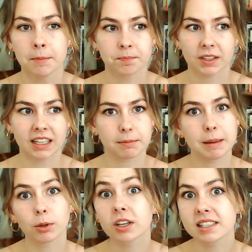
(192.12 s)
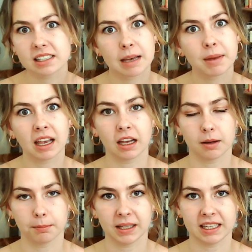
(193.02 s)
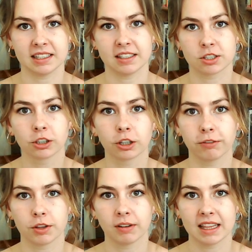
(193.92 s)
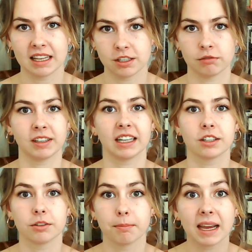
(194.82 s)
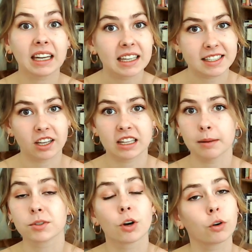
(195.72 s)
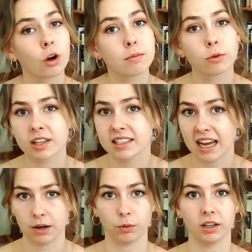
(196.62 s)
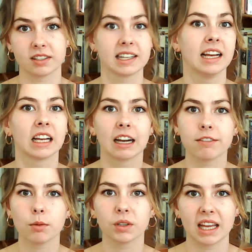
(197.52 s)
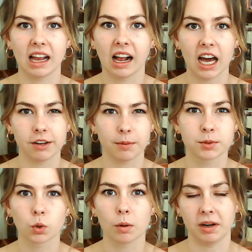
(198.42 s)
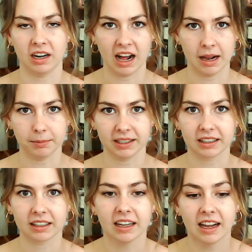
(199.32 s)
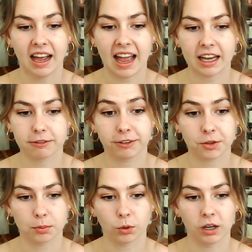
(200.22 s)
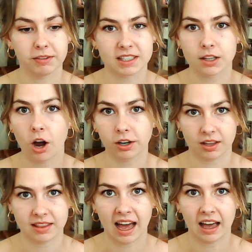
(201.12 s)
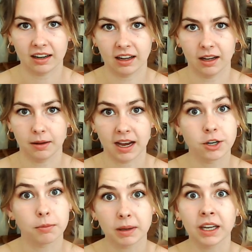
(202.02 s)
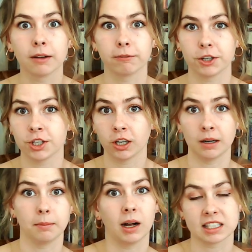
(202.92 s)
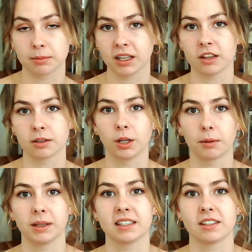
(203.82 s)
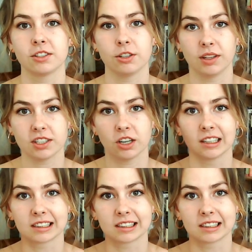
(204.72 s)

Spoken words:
Like people are skimming places to look for the right thing to read. Make it easy on them. Don't go more than 10 words. Give them what they can kind of absorb in an eye blink. And furthermore, if it's longer than that, I know Medium for sure and possibly other blog places too, they start